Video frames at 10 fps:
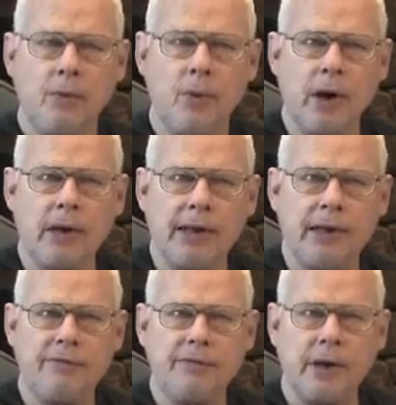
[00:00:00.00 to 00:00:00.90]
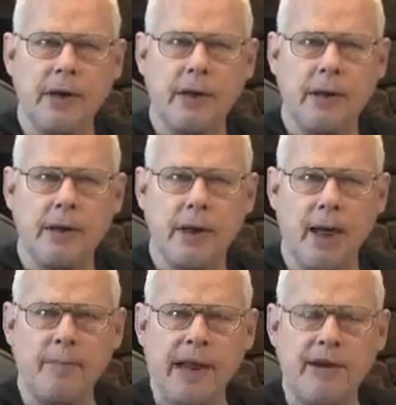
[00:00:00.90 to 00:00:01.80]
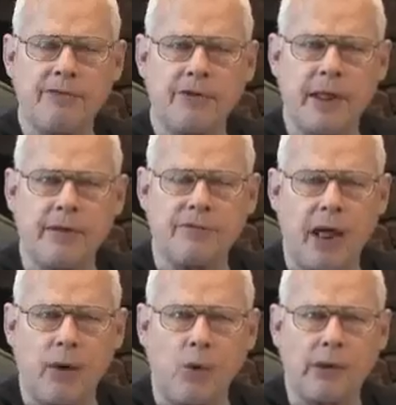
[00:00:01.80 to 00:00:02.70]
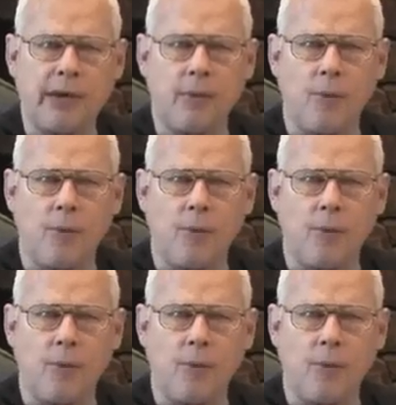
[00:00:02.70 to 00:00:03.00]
Well, it's a combination. It's not only